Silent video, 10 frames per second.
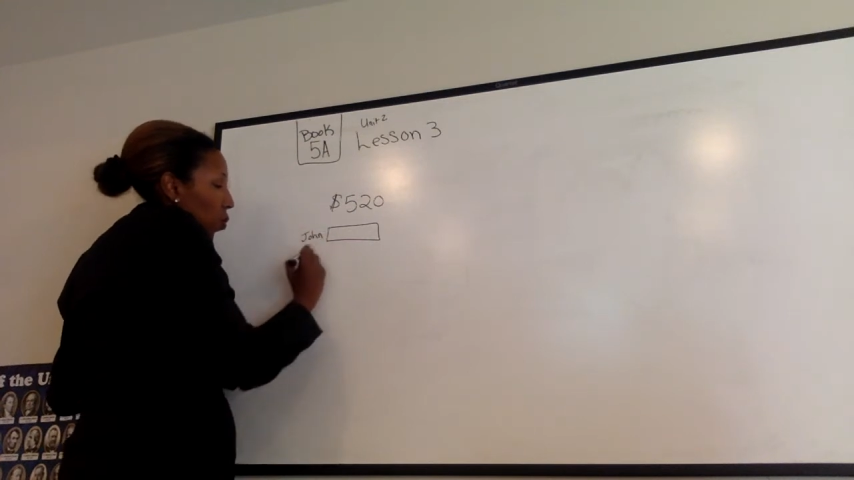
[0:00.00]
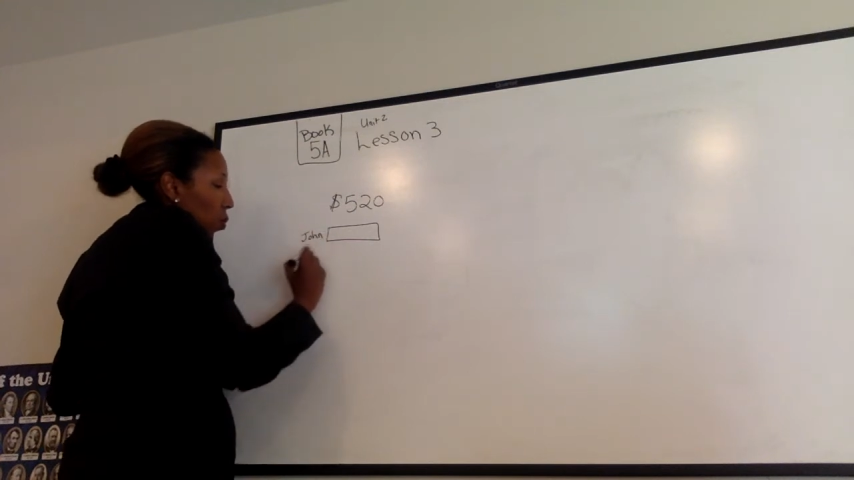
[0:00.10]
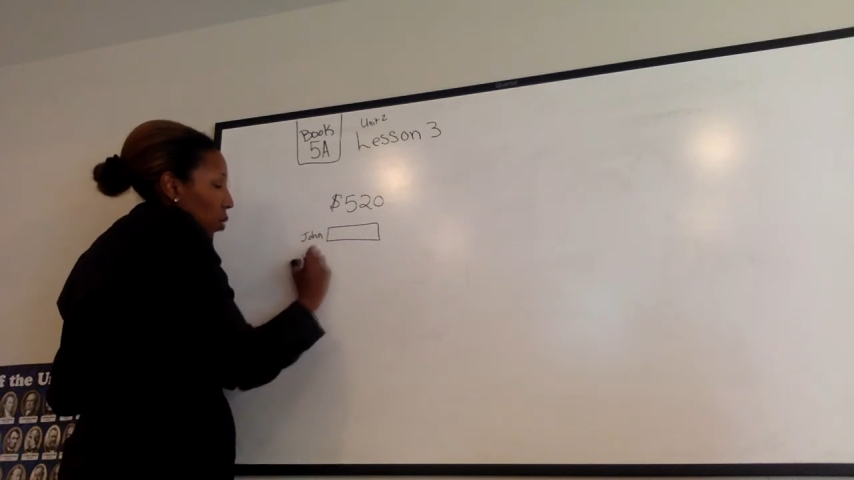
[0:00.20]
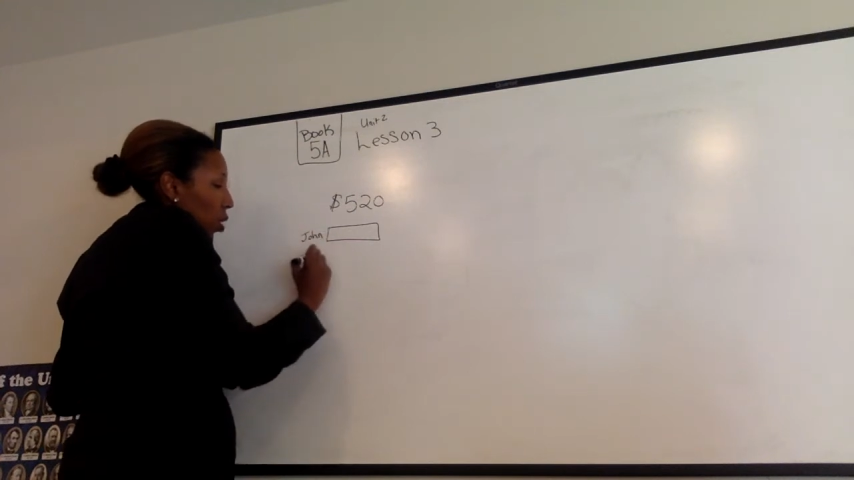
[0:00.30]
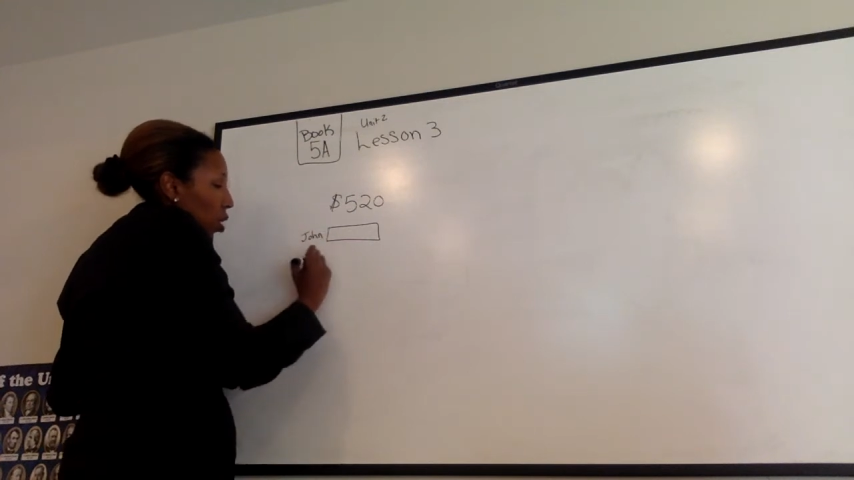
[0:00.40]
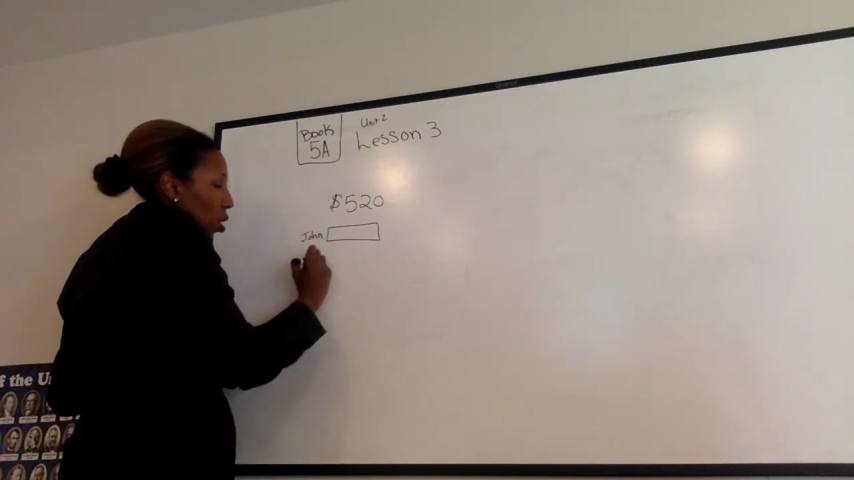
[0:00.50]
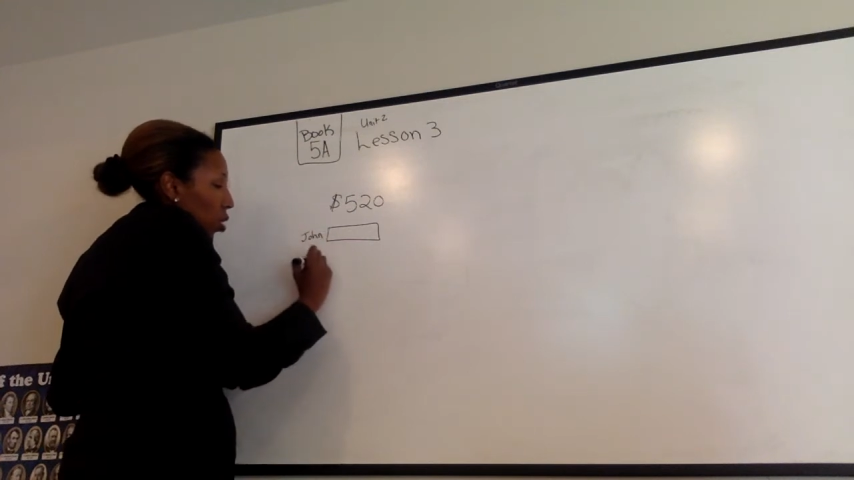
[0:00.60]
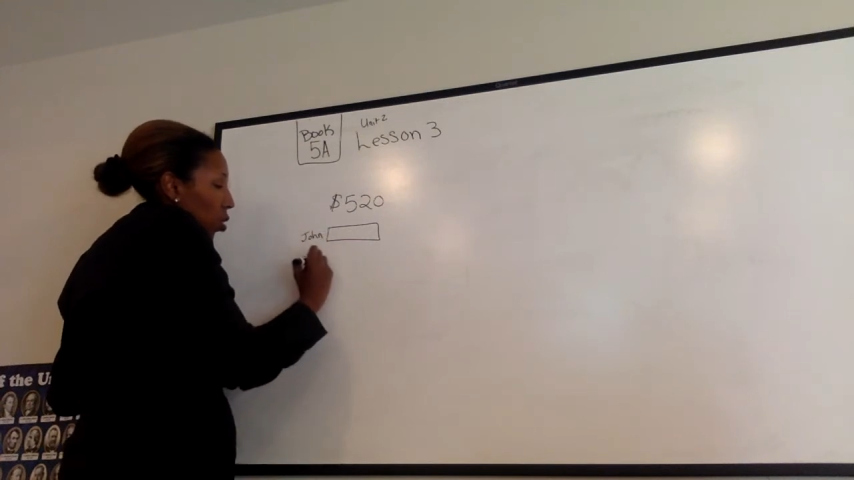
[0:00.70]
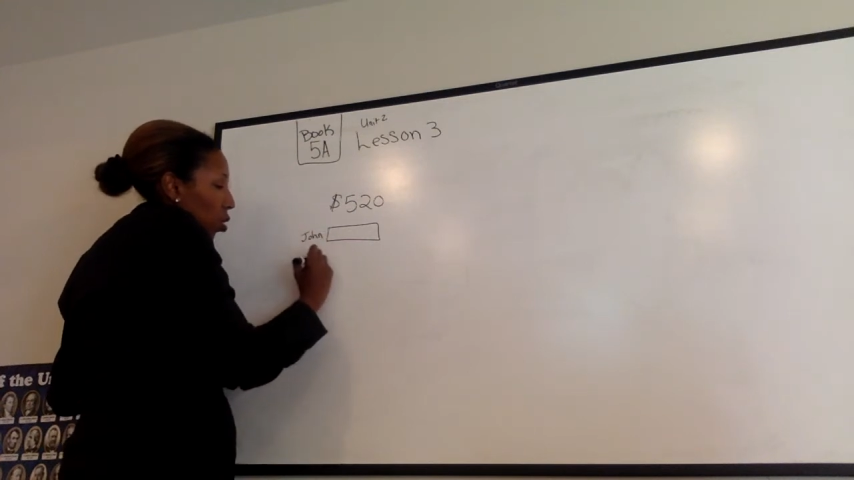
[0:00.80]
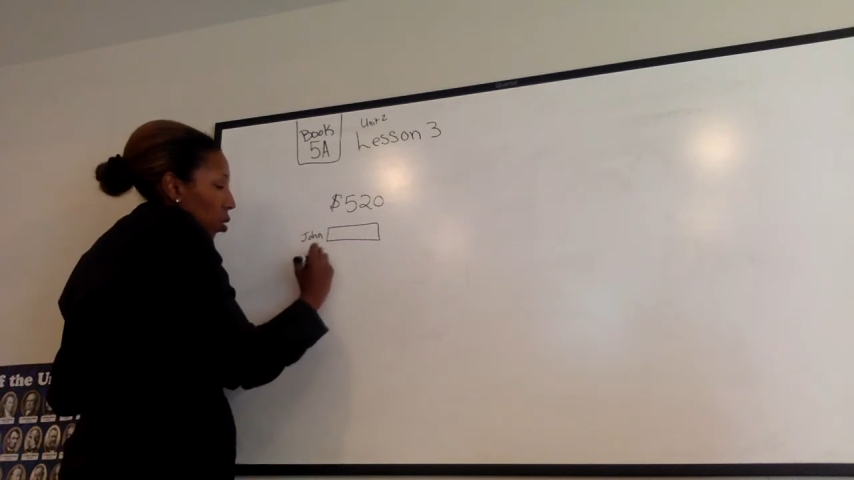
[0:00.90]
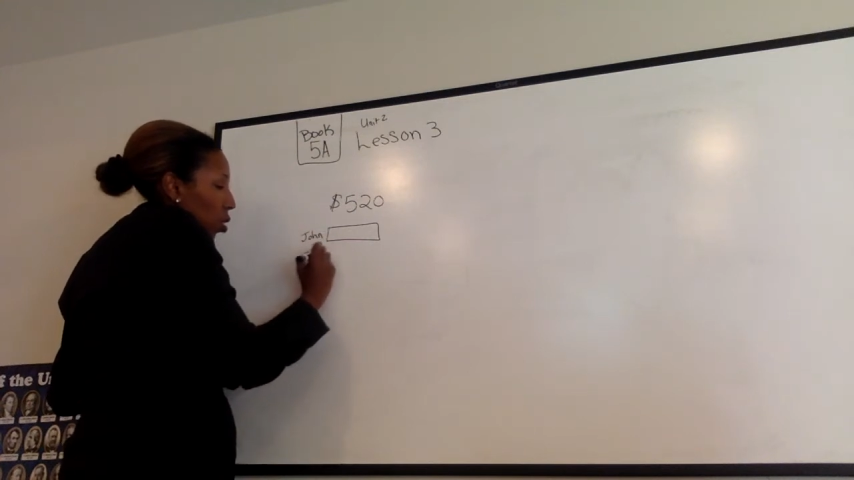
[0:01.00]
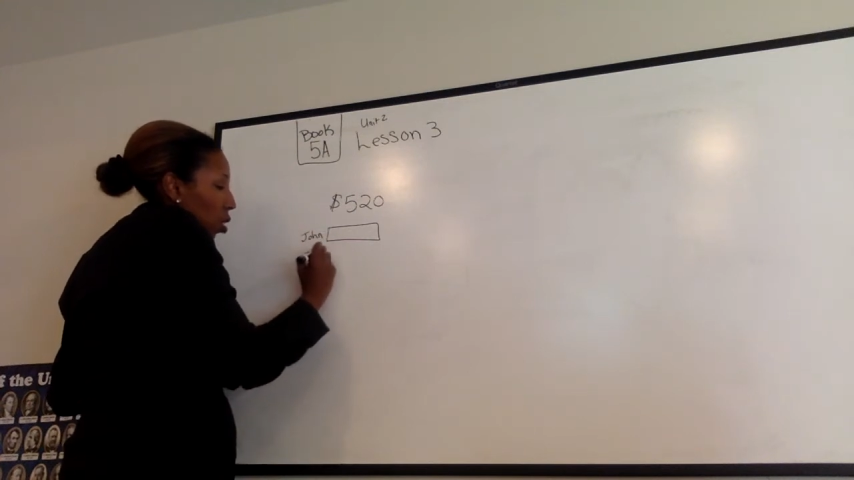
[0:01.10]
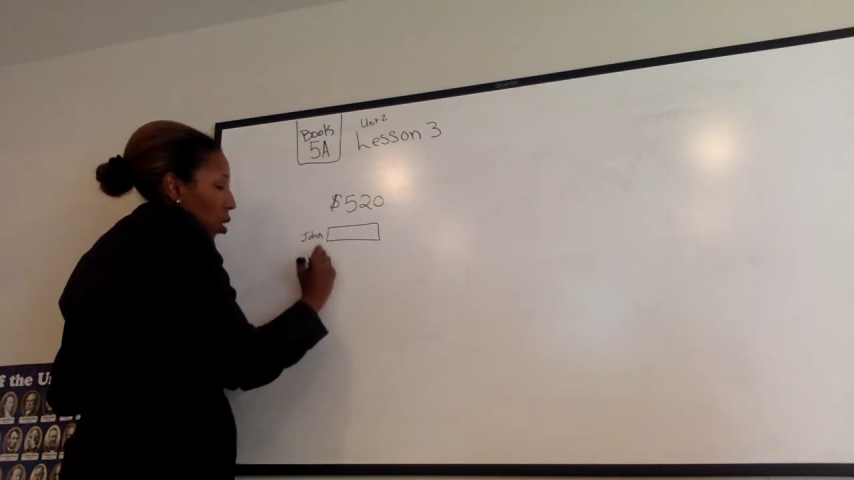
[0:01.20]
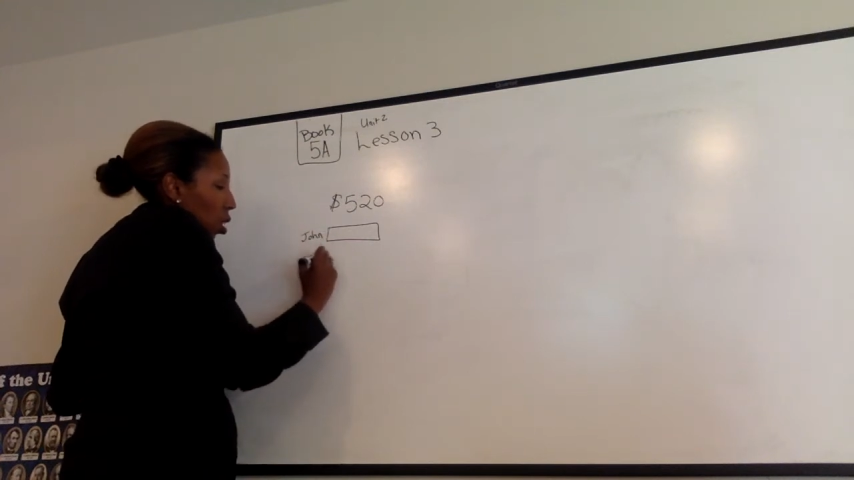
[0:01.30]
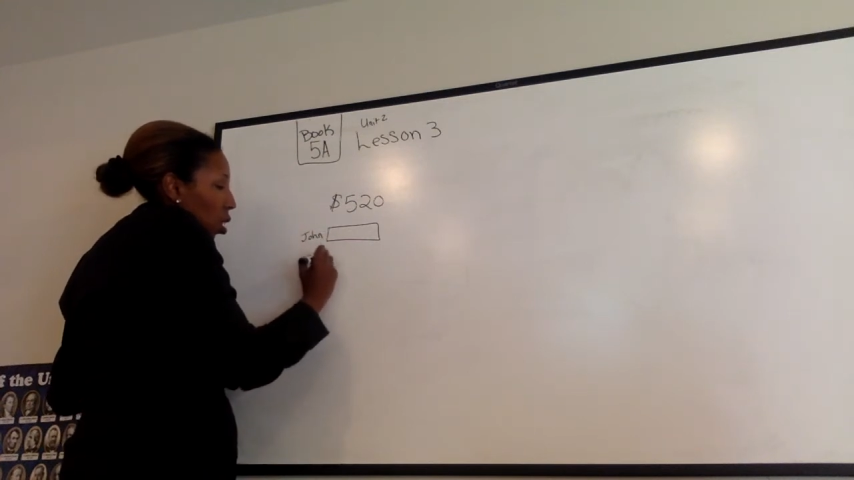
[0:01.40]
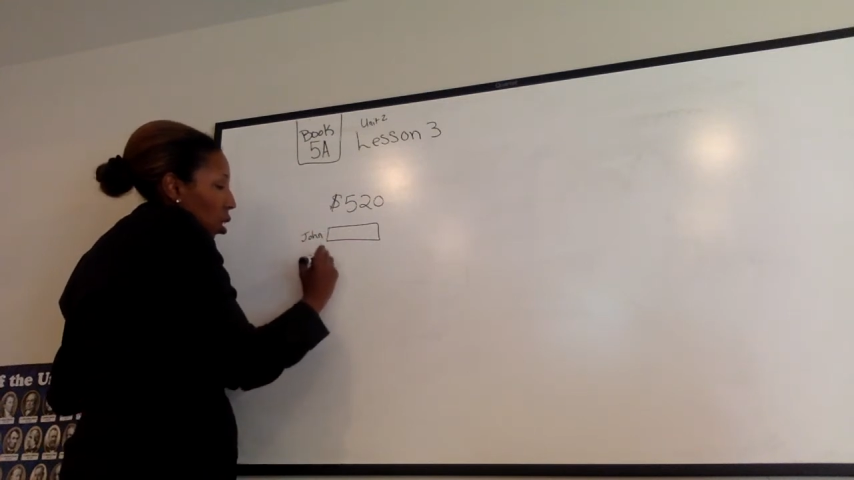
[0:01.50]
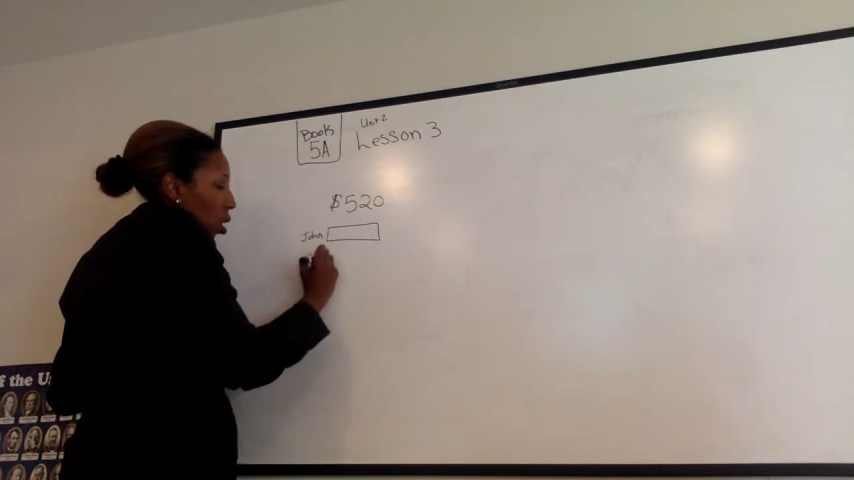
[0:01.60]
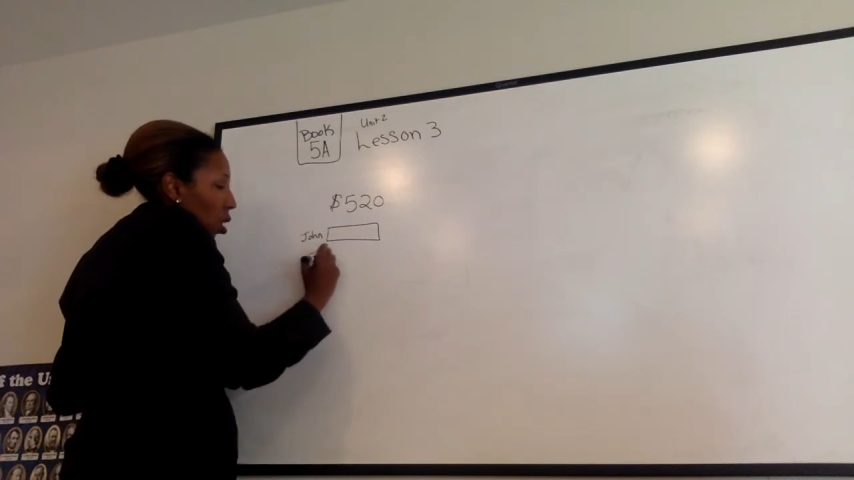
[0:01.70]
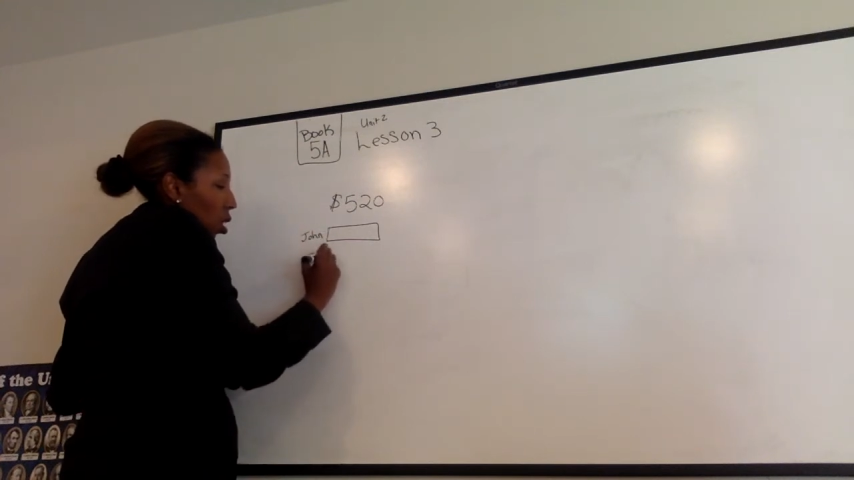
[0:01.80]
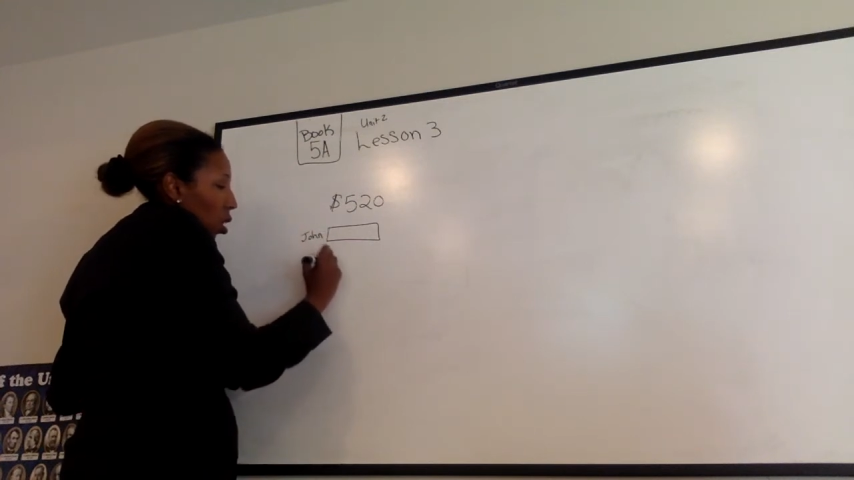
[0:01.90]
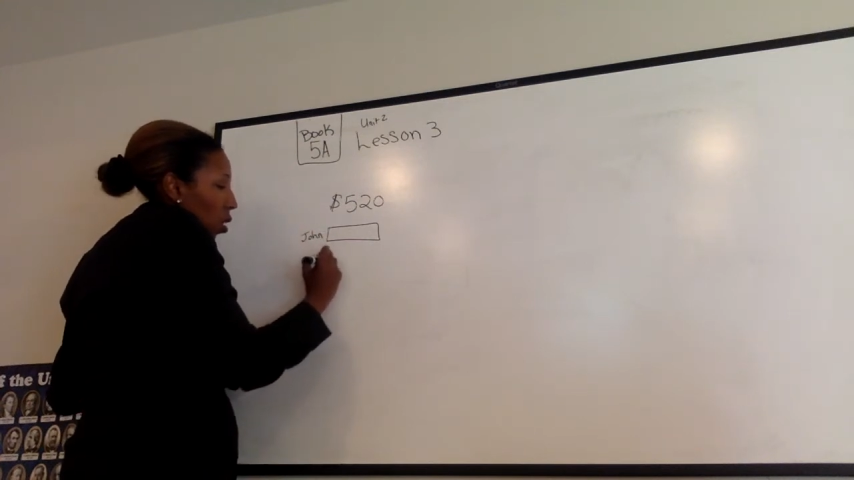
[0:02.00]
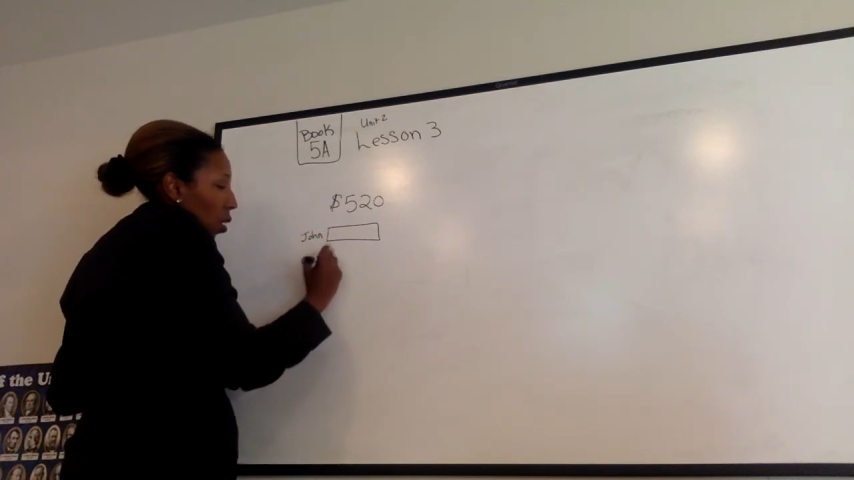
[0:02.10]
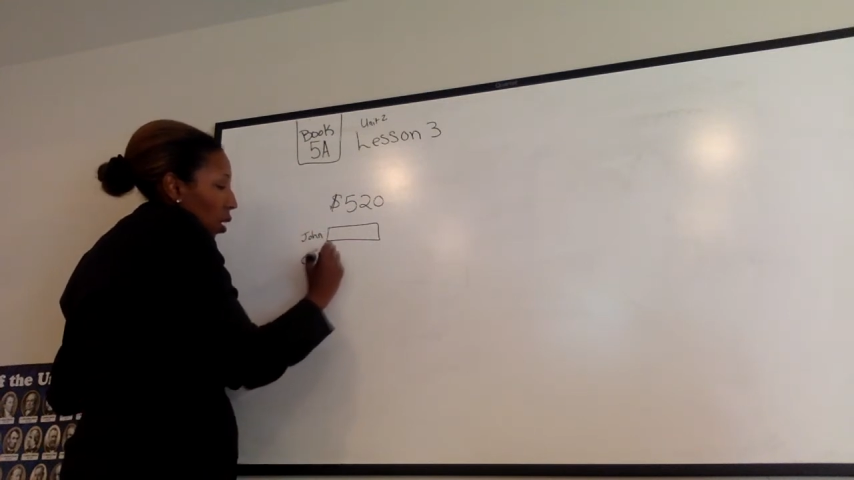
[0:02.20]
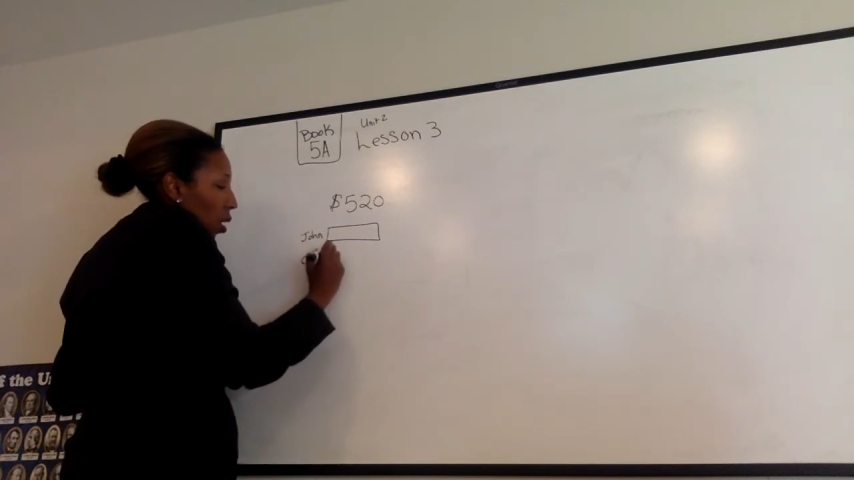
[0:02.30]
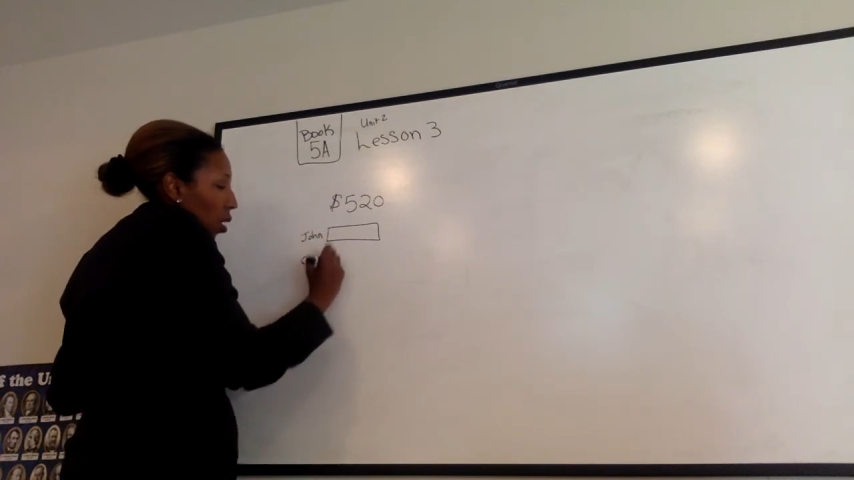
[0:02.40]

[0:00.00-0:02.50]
and Carlos. All right,